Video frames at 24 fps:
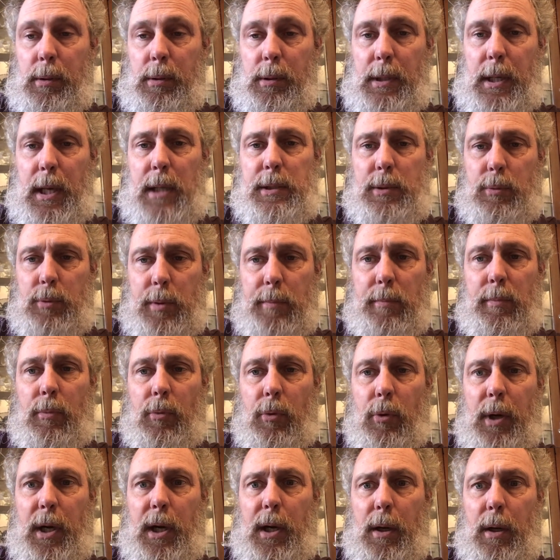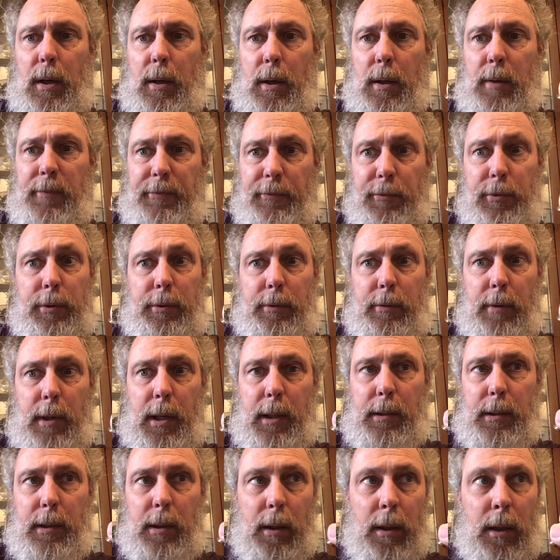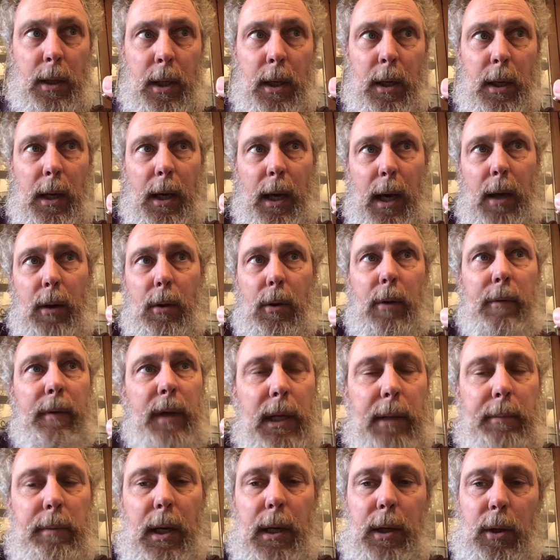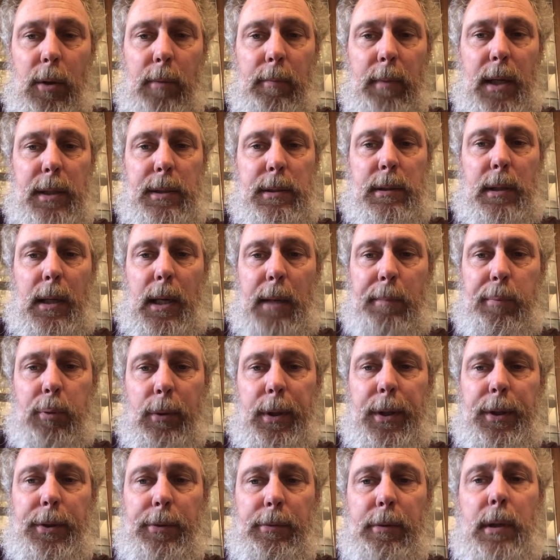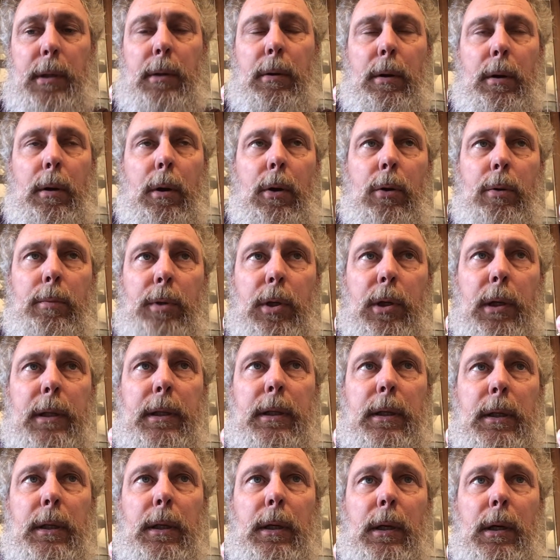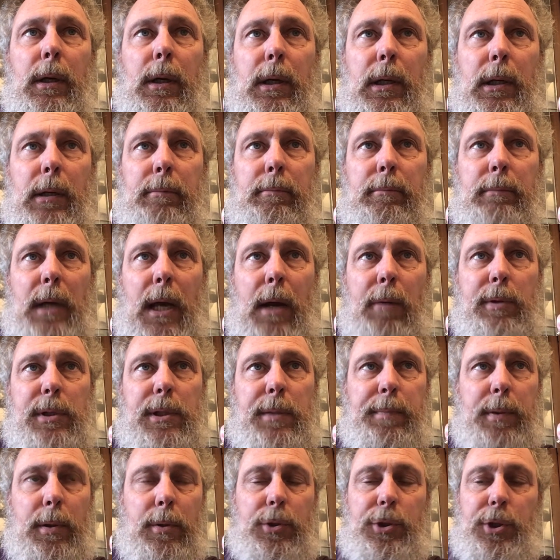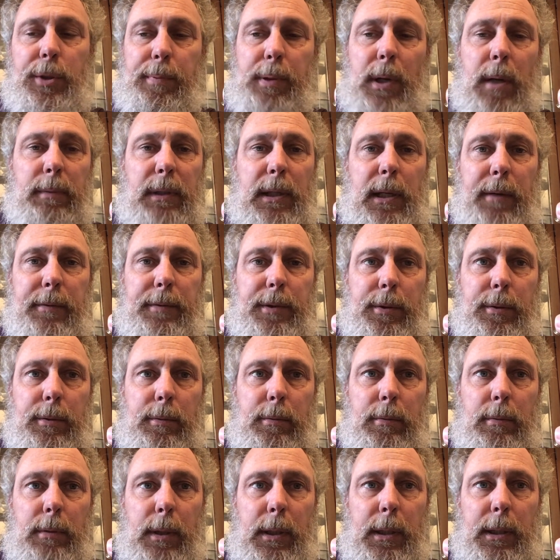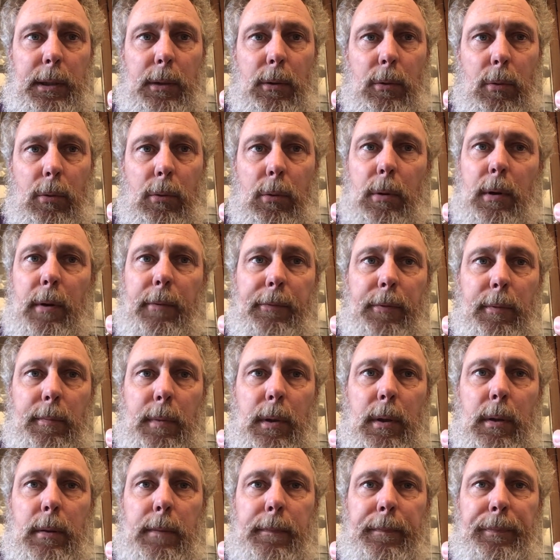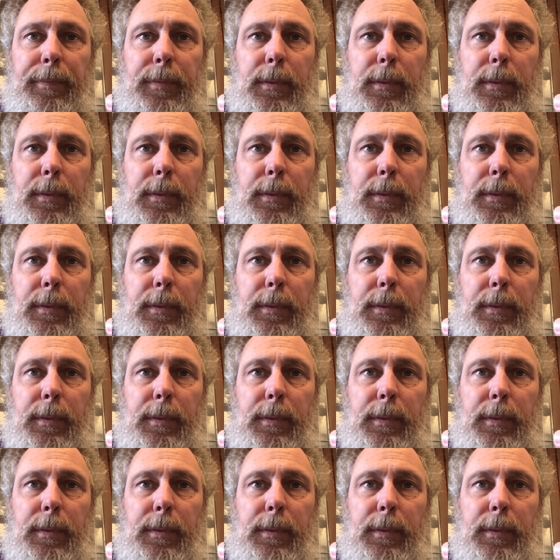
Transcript: that's some rare fruit right there. I don't know of anybody who makes a .300 bullet. I would suppose you probably have to either order it from a